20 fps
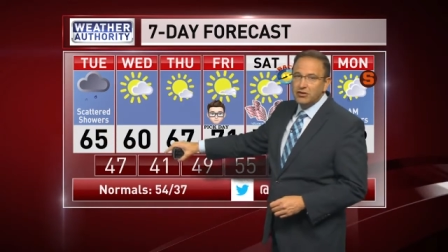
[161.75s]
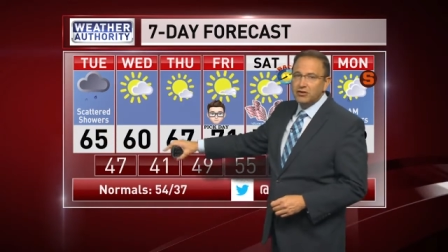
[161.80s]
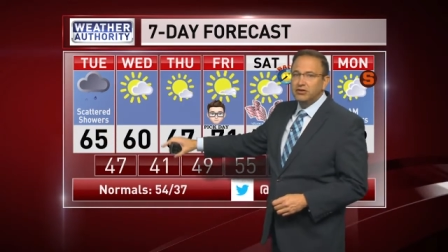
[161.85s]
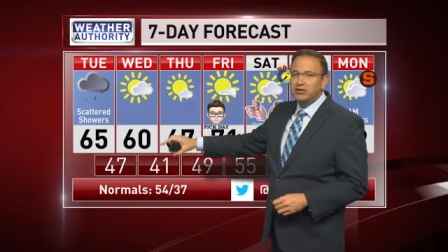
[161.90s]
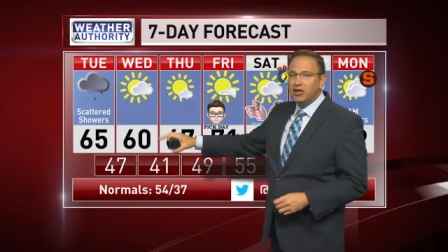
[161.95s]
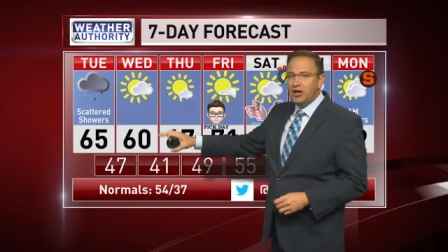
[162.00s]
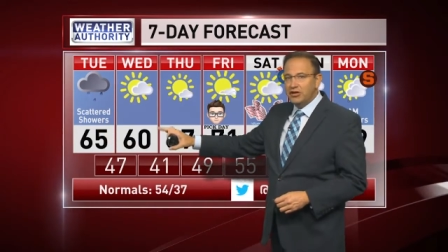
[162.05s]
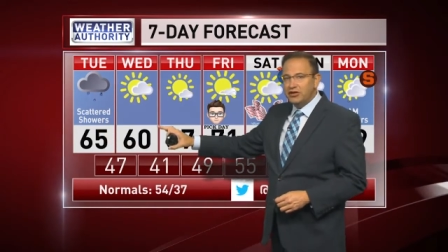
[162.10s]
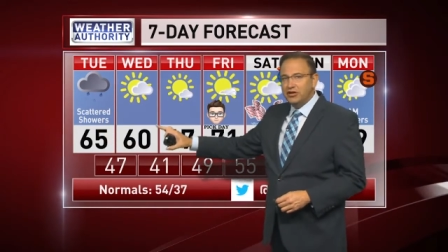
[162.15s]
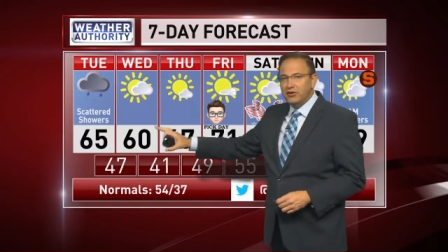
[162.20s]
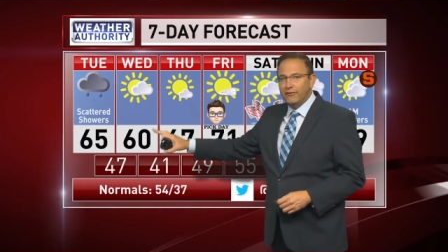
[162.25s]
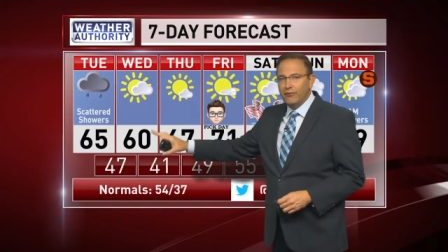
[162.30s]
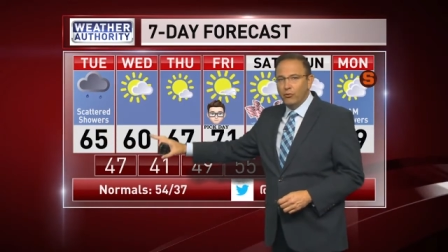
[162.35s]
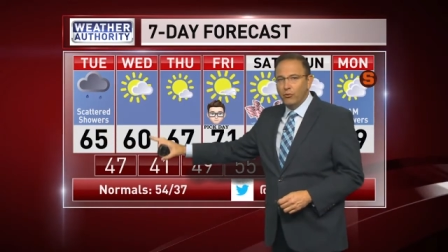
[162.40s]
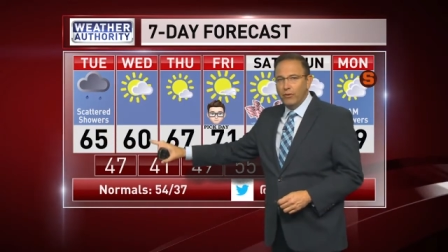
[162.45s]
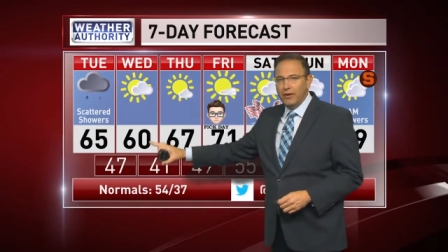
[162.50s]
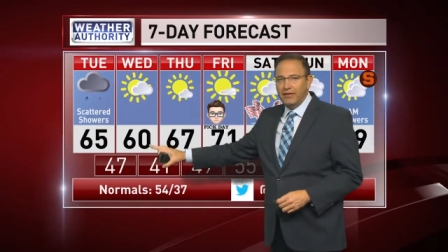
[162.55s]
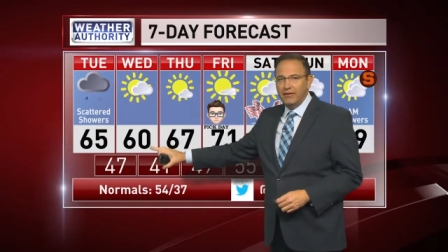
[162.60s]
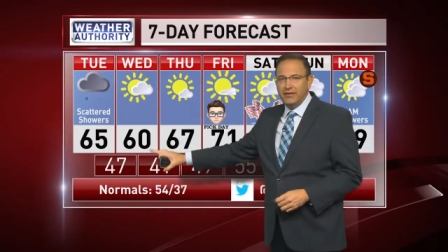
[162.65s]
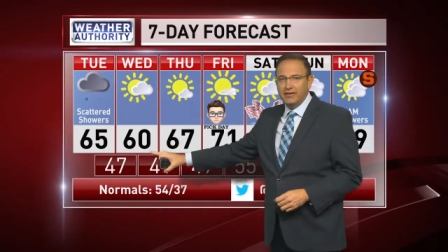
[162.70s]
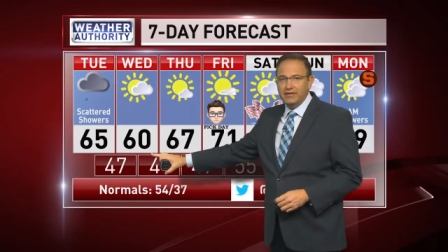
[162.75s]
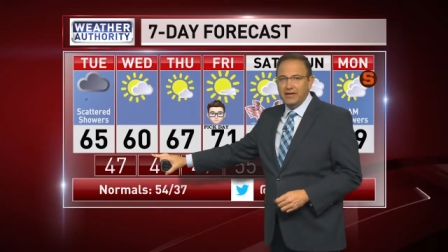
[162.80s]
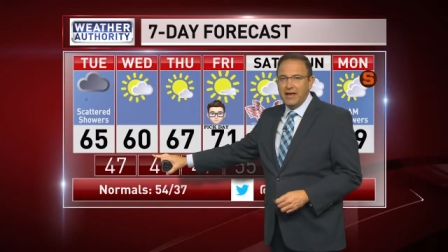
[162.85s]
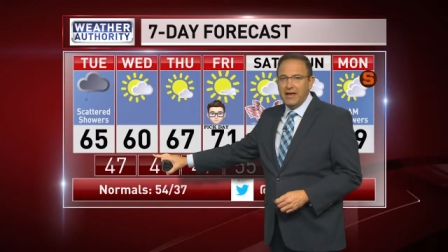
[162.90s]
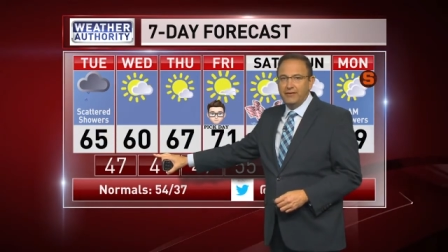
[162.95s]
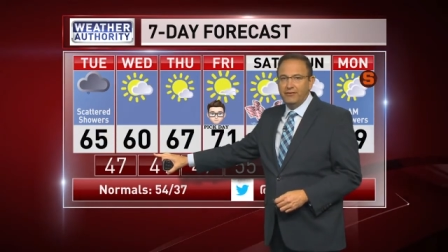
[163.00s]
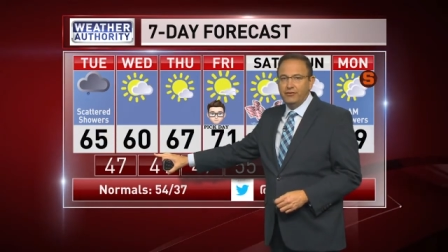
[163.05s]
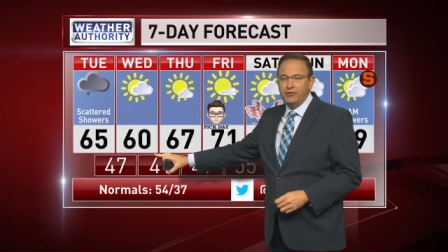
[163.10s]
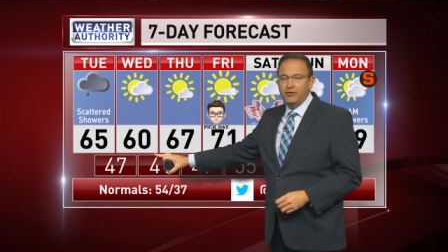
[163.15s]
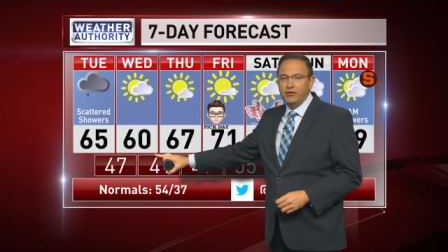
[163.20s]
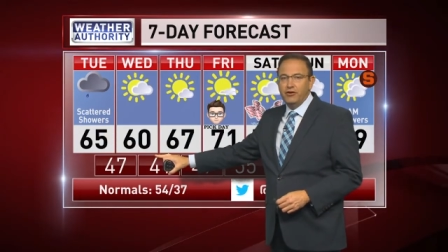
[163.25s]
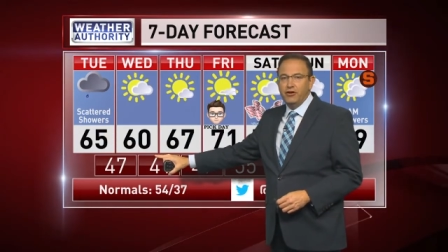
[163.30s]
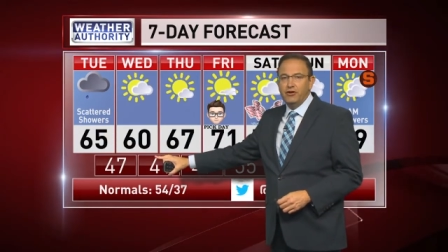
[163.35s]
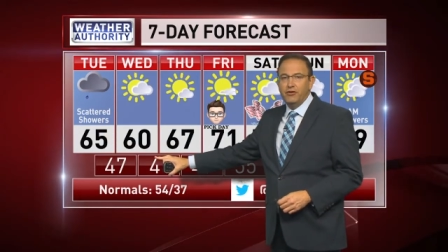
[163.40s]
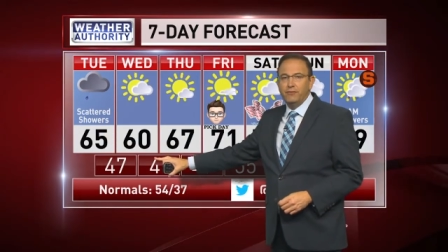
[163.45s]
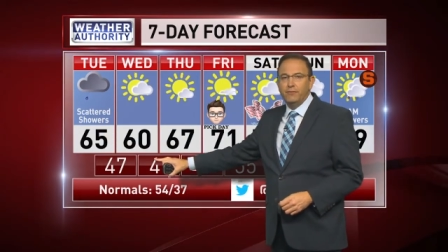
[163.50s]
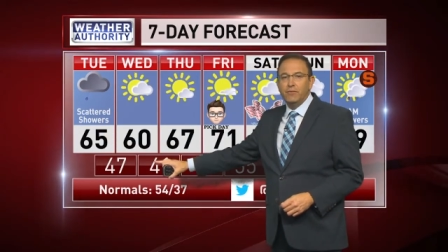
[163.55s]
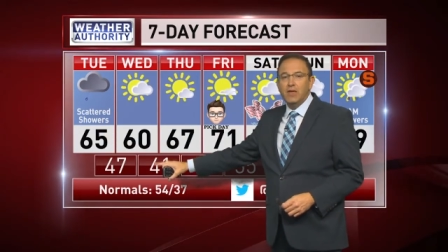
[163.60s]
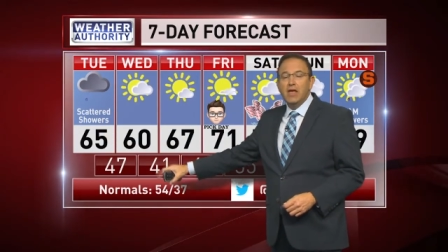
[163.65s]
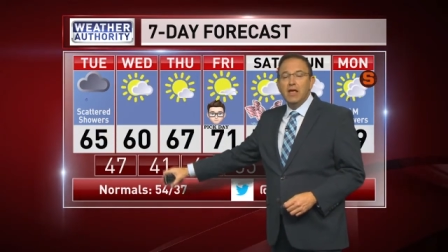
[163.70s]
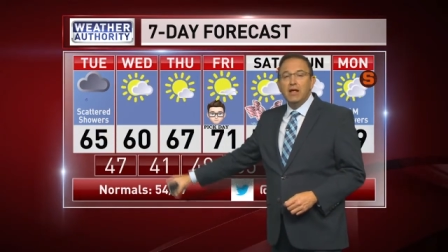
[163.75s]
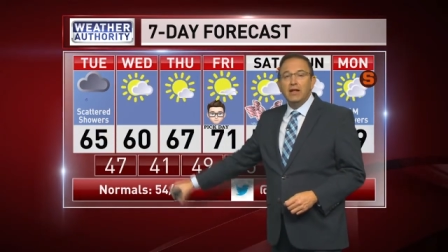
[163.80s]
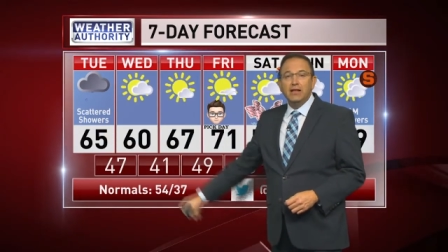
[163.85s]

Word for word: A touch of a wind this afternoon.